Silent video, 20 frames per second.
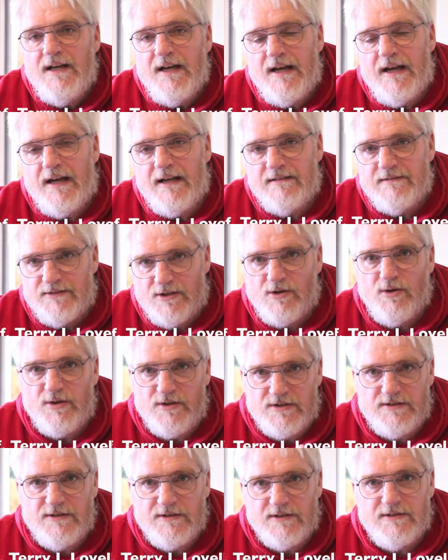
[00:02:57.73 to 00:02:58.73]
And of
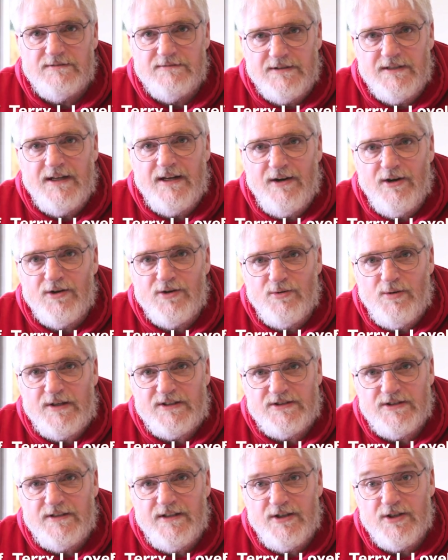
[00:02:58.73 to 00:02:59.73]
course, the inherent
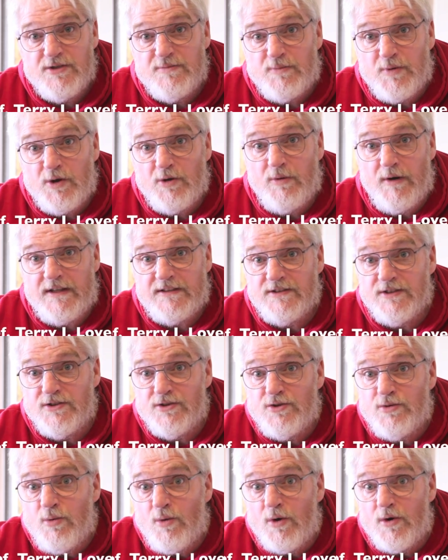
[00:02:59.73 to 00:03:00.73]
question there is
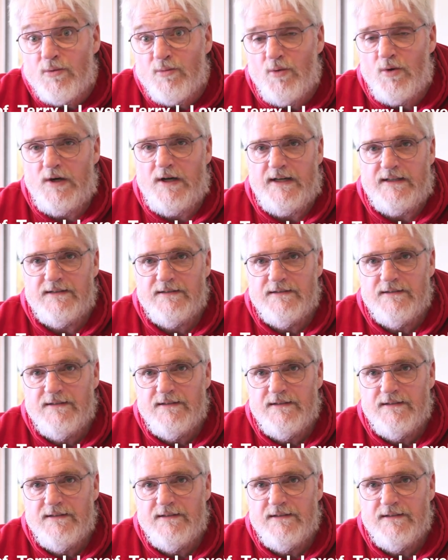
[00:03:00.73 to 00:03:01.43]
progressing toward what?